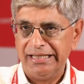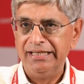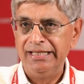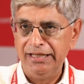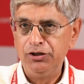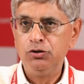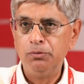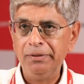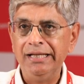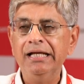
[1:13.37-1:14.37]
need
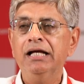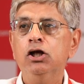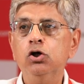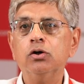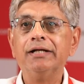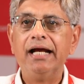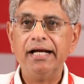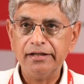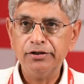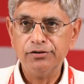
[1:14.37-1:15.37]
to be looked
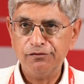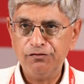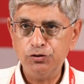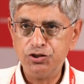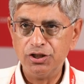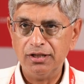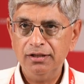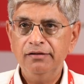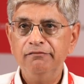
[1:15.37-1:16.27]
at into the future.